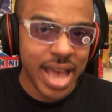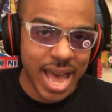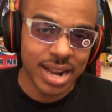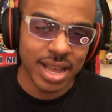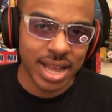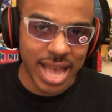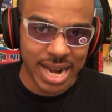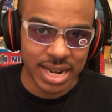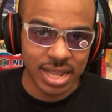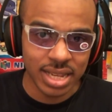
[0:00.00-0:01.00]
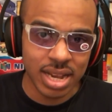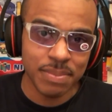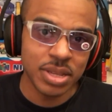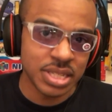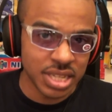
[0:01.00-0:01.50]
at, a, uh, at another
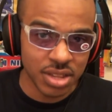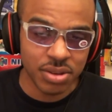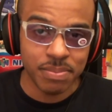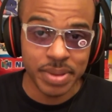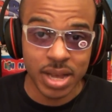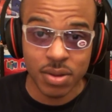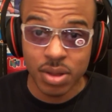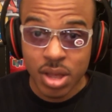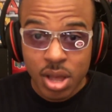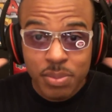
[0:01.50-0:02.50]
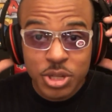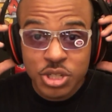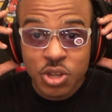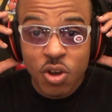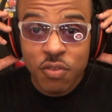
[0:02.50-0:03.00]
company, Southern Belt. But
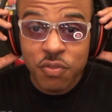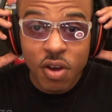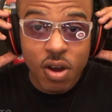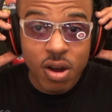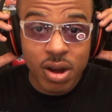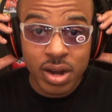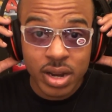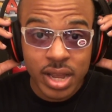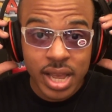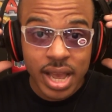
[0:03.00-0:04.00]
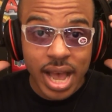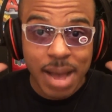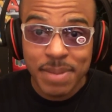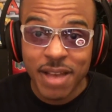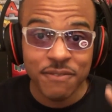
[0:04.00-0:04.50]
so far,
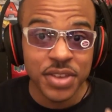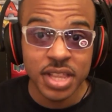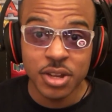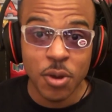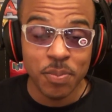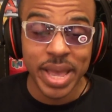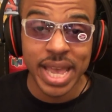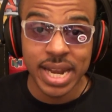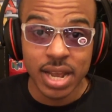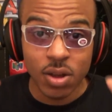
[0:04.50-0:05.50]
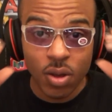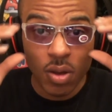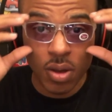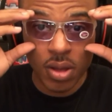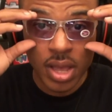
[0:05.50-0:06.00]
I'm not feeling no pain at
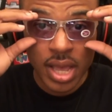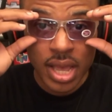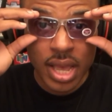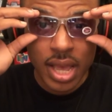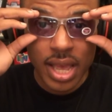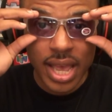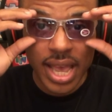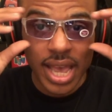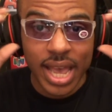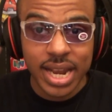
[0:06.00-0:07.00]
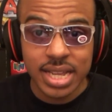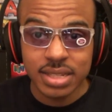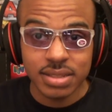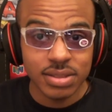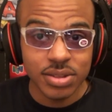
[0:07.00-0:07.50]
all and
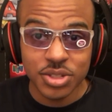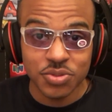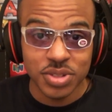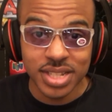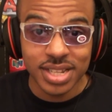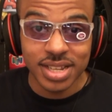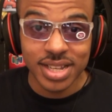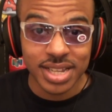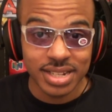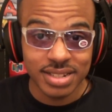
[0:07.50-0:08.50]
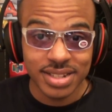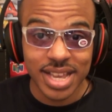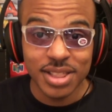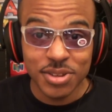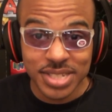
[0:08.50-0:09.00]
it looks really good.
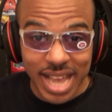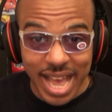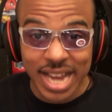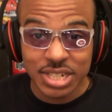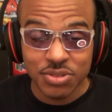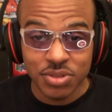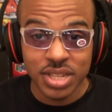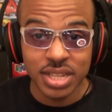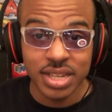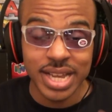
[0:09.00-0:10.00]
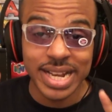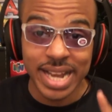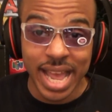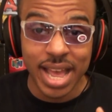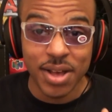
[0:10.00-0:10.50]
It looks actually really good.
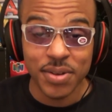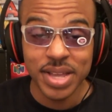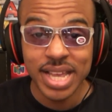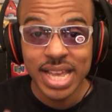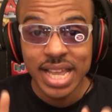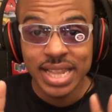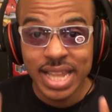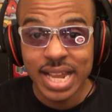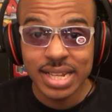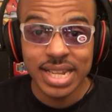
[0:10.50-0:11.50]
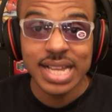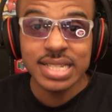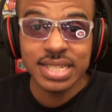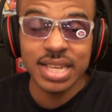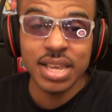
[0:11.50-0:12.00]
Now, let let's
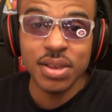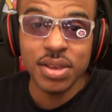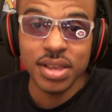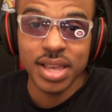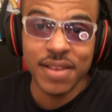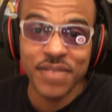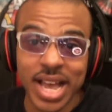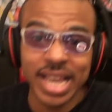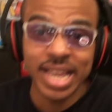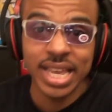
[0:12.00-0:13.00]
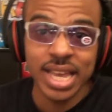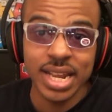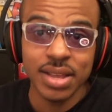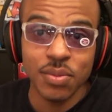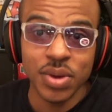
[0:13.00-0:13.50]
see if I can get
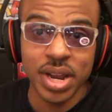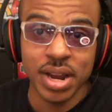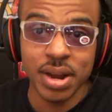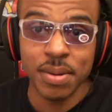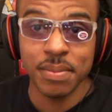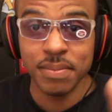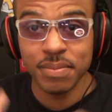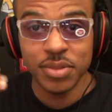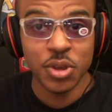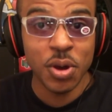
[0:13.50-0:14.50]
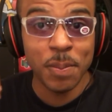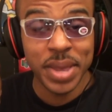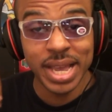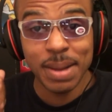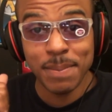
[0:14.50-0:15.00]
it where you're gonna
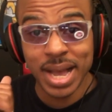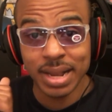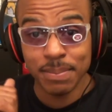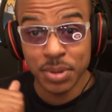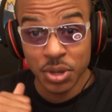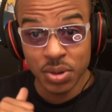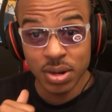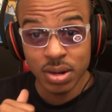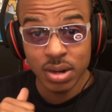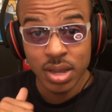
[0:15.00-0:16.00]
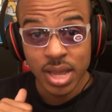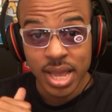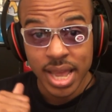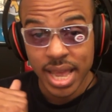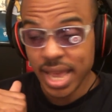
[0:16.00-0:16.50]
pick up my computer,
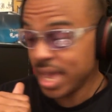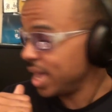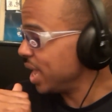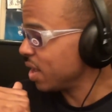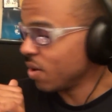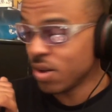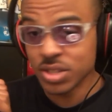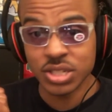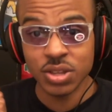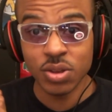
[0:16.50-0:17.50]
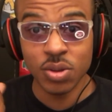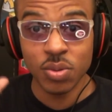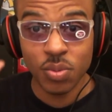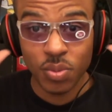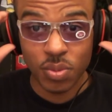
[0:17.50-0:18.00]
and
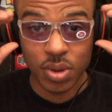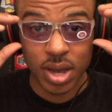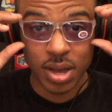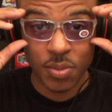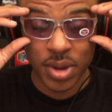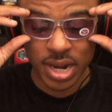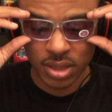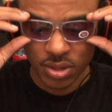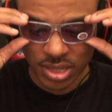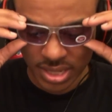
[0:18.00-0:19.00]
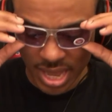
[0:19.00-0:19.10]
also uh, what it looks